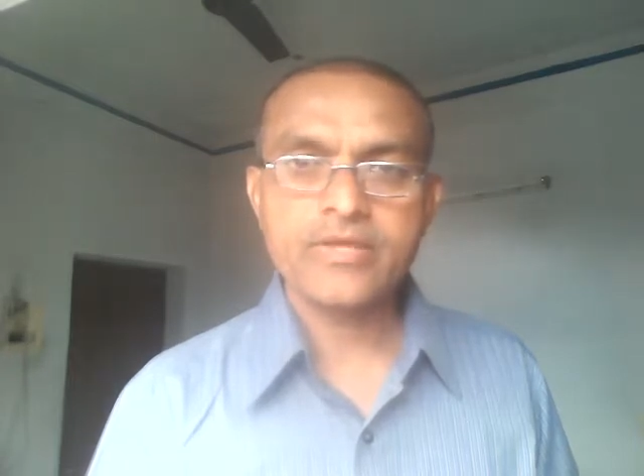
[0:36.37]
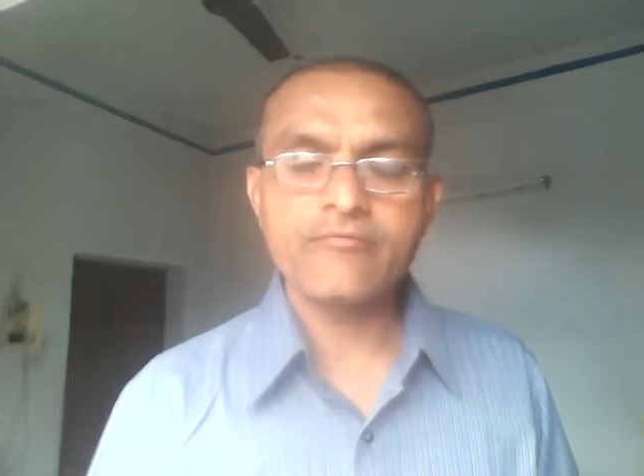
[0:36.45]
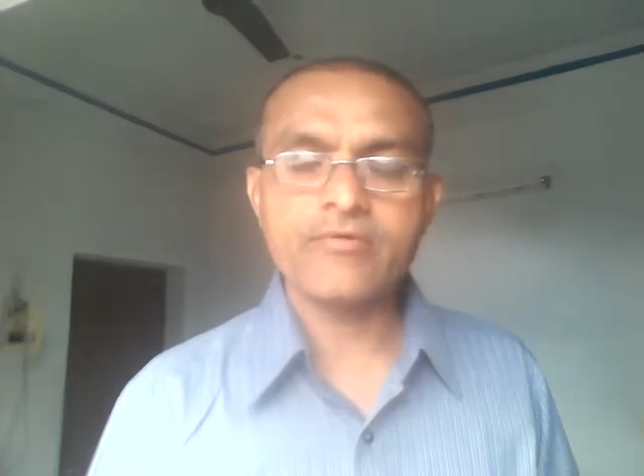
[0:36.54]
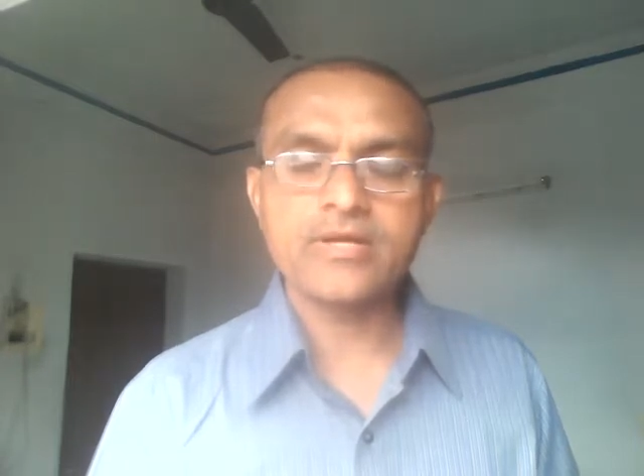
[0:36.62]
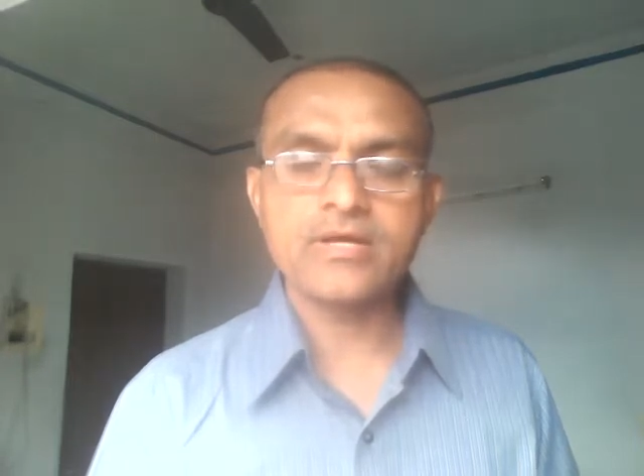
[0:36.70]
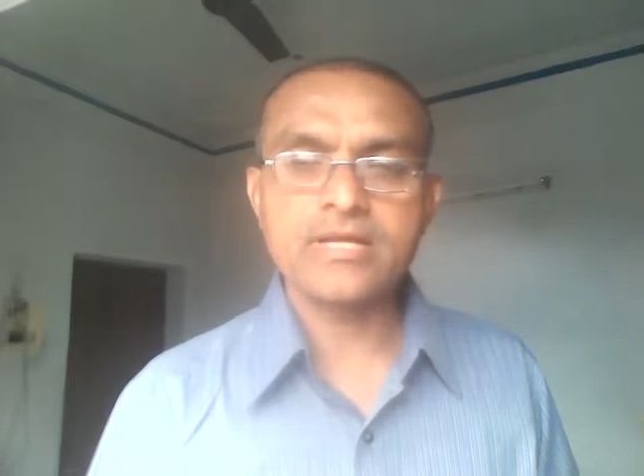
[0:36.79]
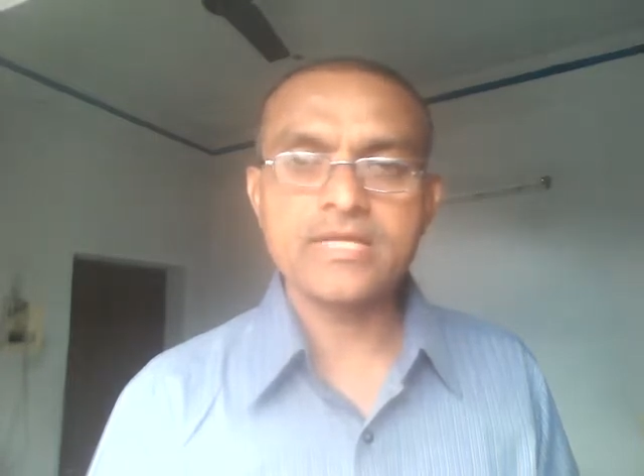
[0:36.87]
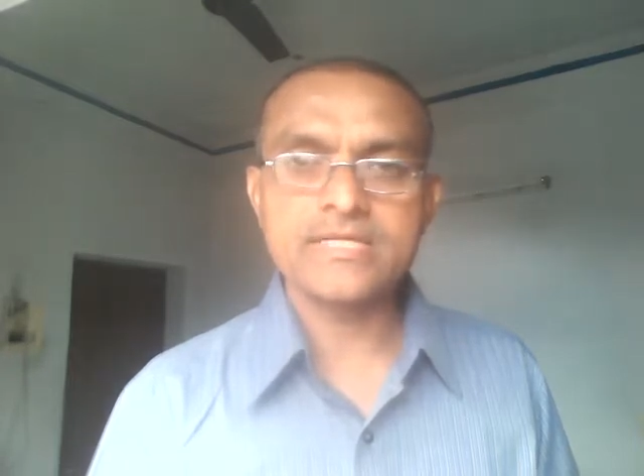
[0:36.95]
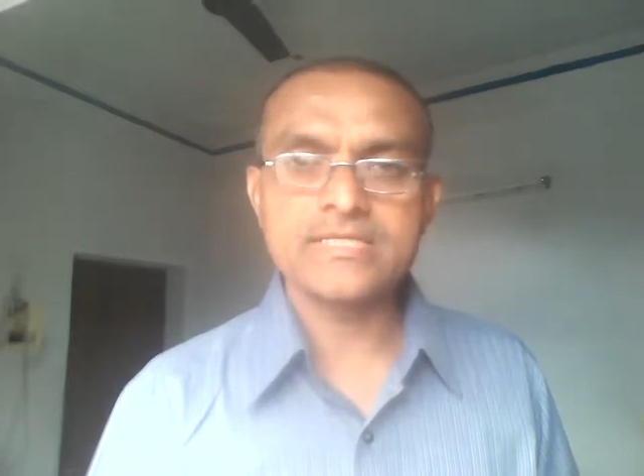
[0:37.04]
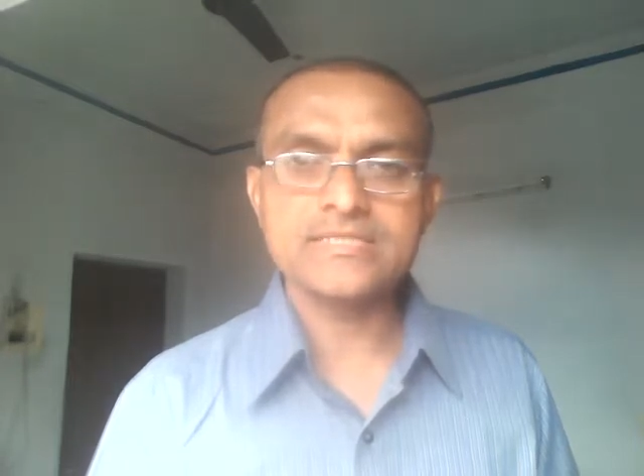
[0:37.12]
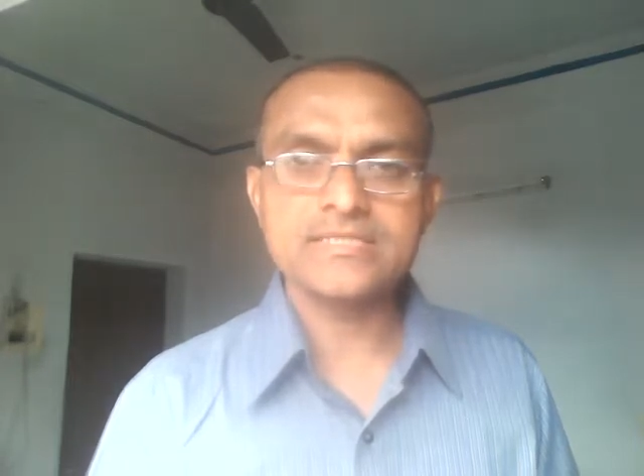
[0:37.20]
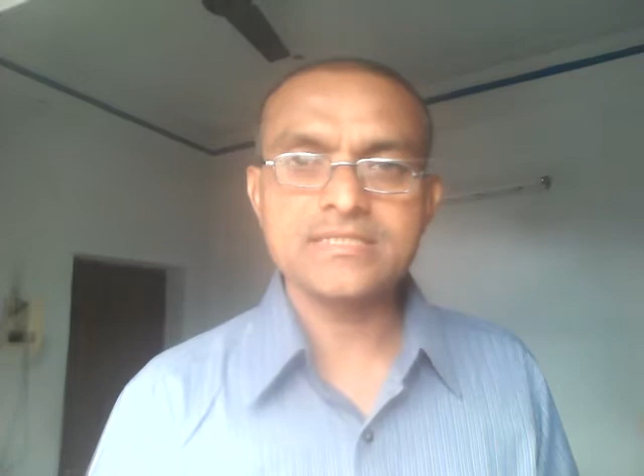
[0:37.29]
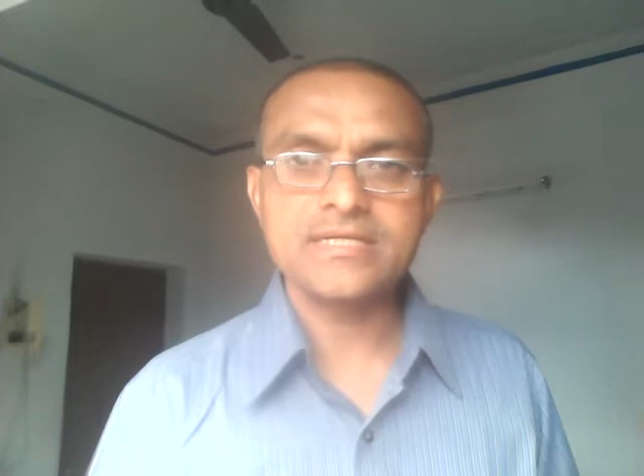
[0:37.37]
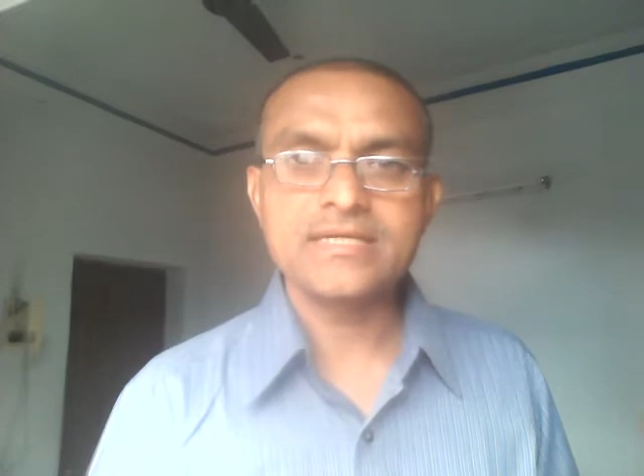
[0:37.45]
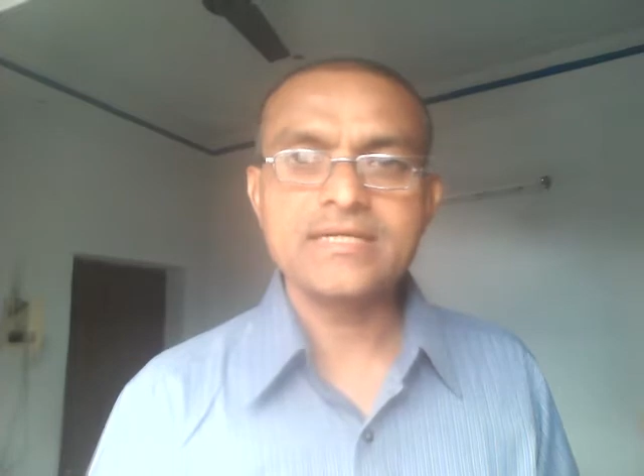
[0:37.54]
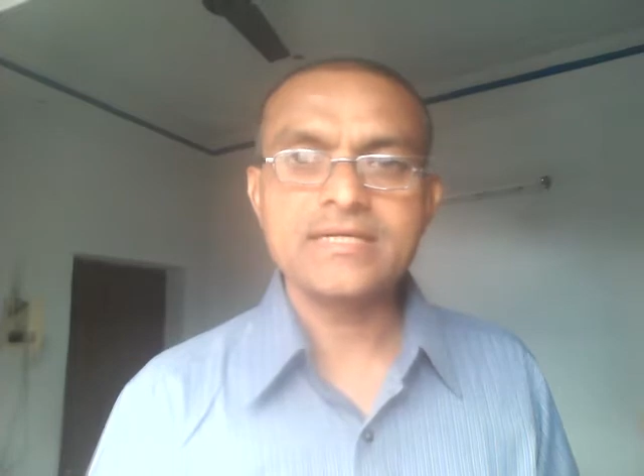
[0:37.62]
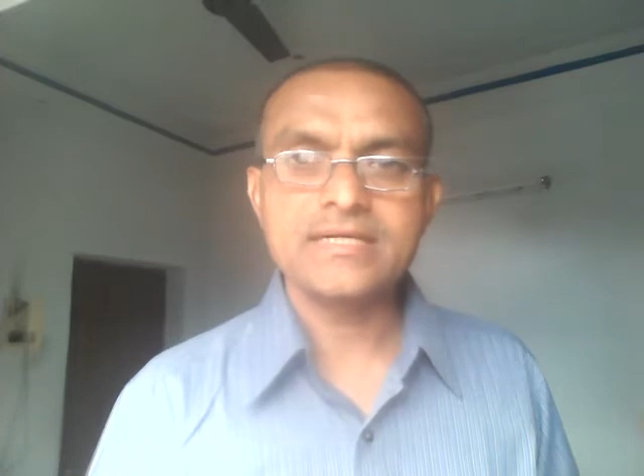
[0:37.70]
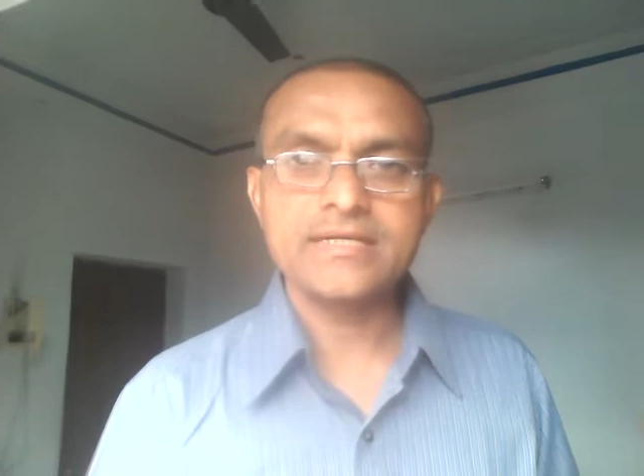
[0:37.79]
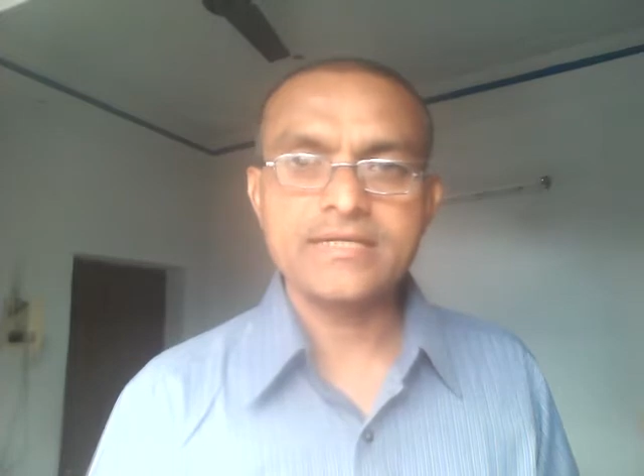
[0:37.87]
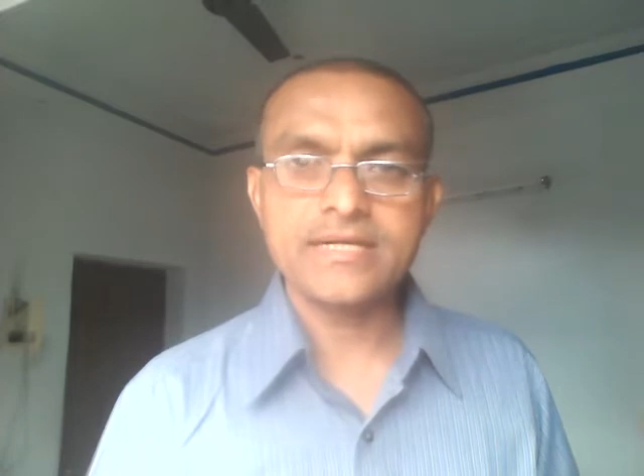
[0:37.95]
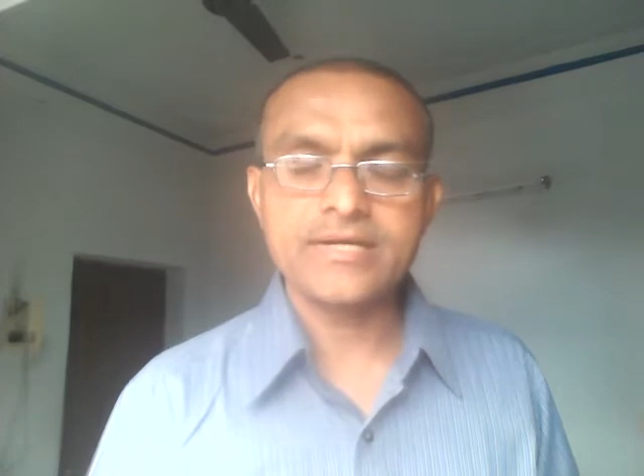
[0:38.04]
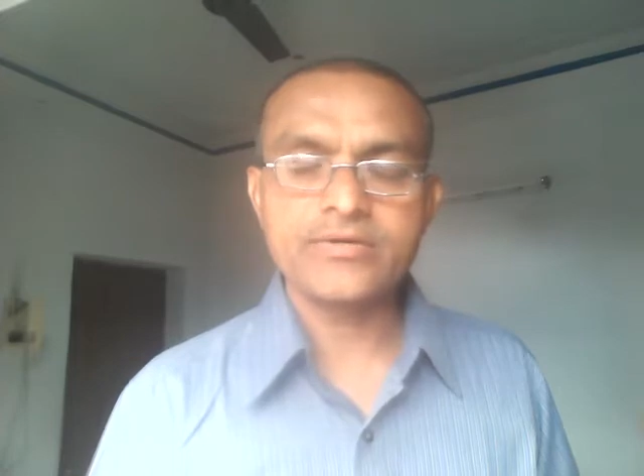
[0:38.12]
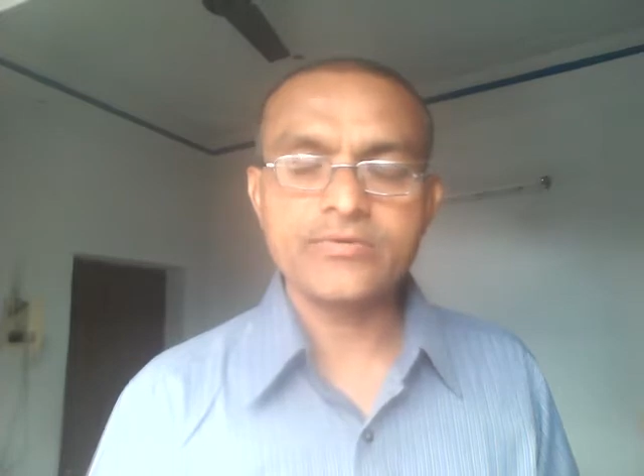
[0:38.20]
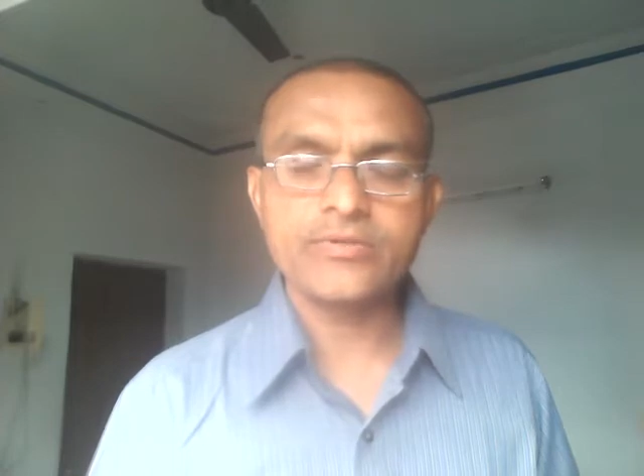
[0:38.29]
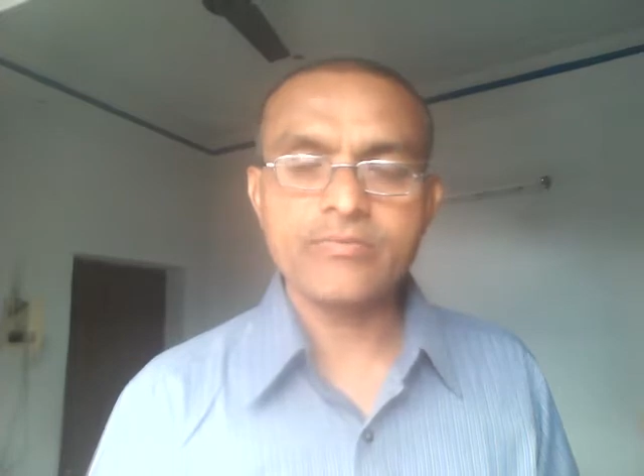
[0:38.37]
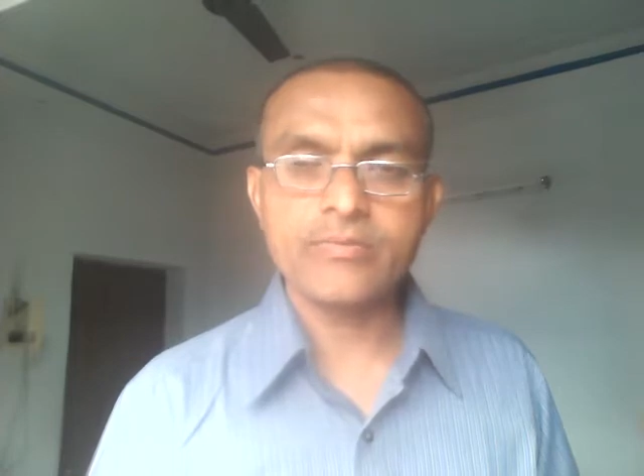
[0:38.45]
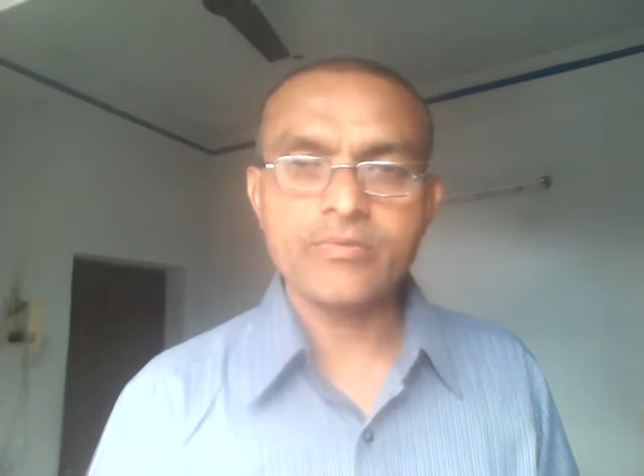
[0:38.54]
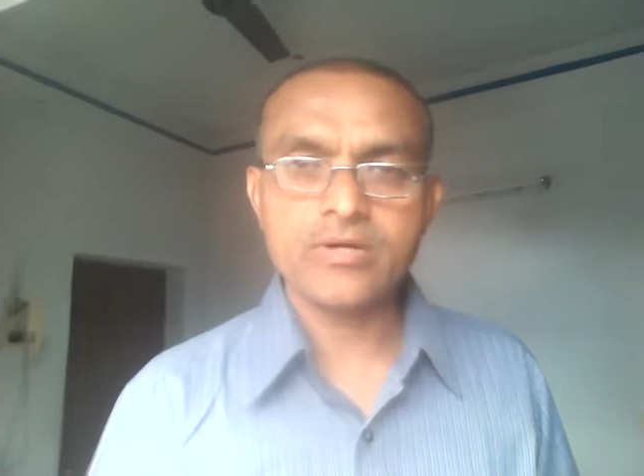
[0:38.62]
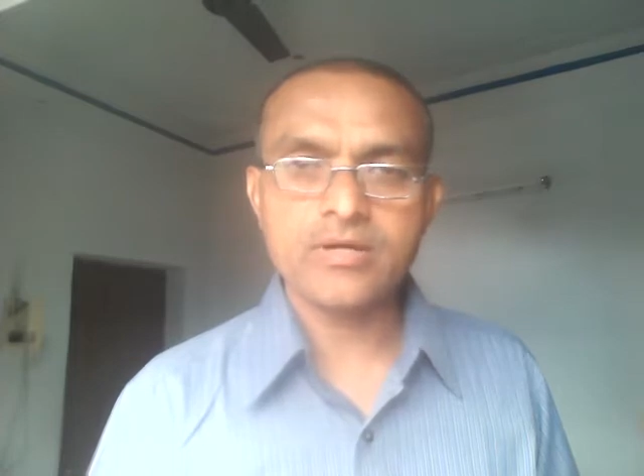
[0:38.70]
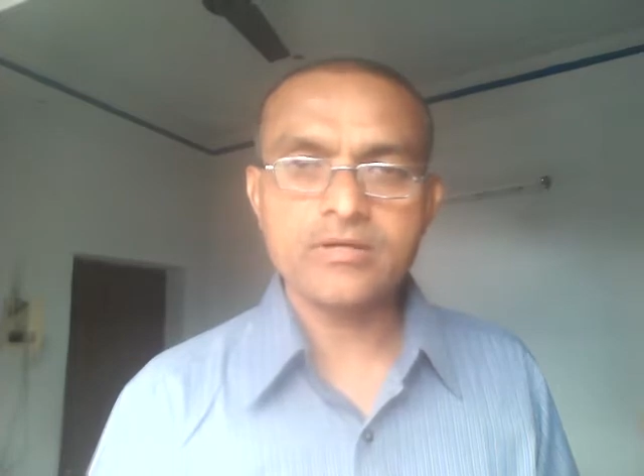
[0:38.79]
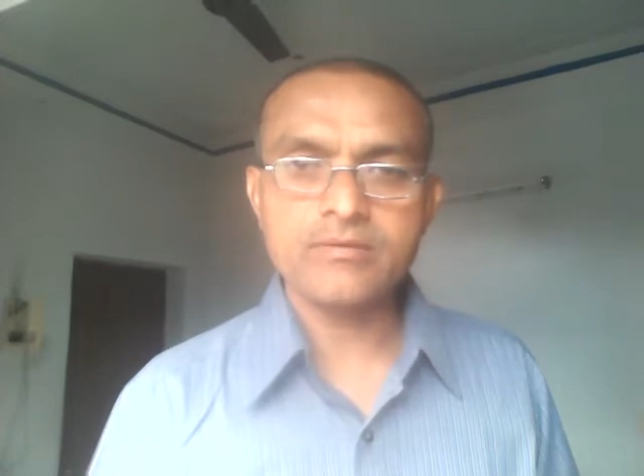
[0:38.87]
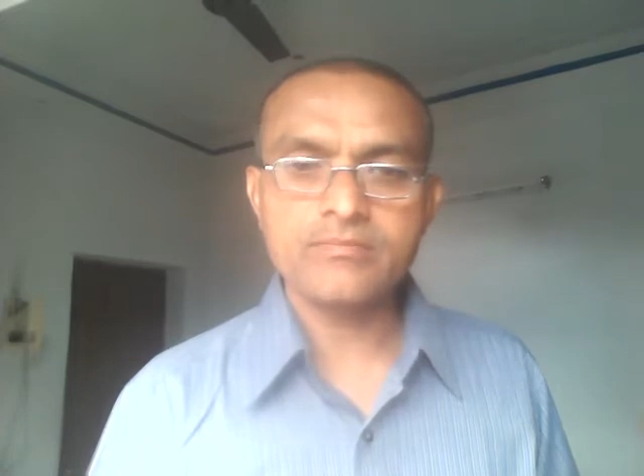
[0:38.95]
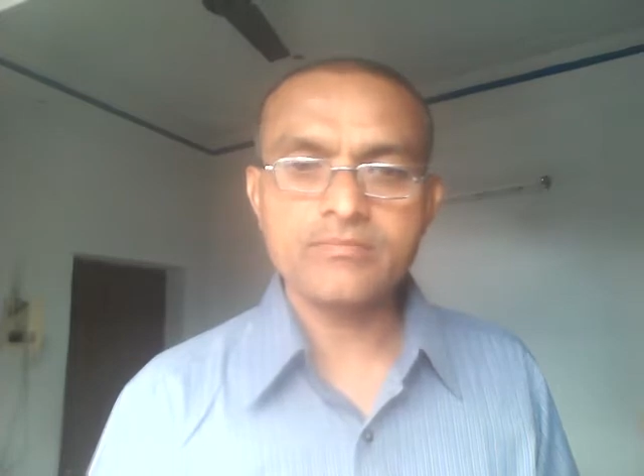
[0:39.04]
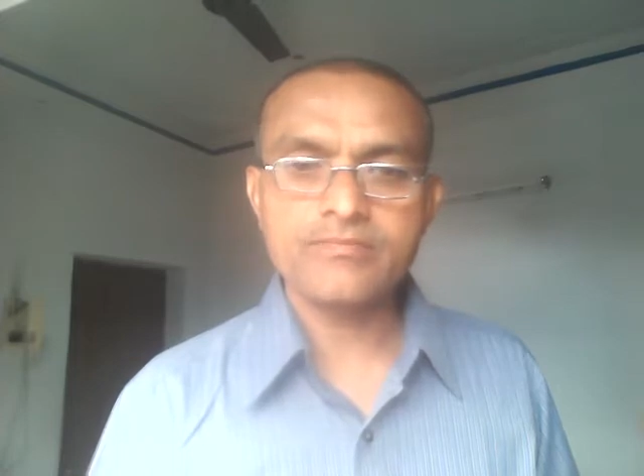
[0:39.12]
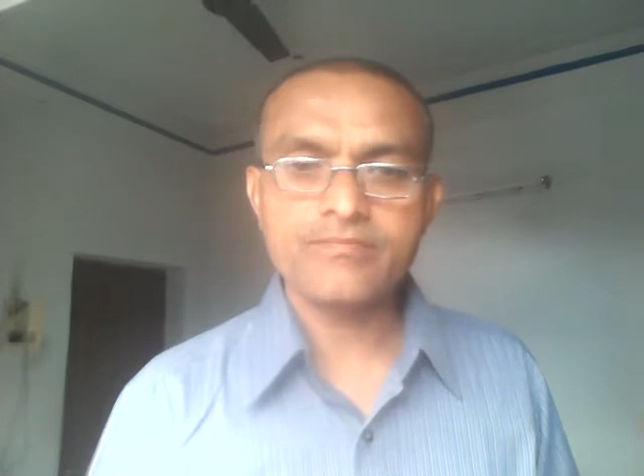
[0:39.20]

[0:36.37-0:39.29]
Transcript: if at all it is done to the memorandum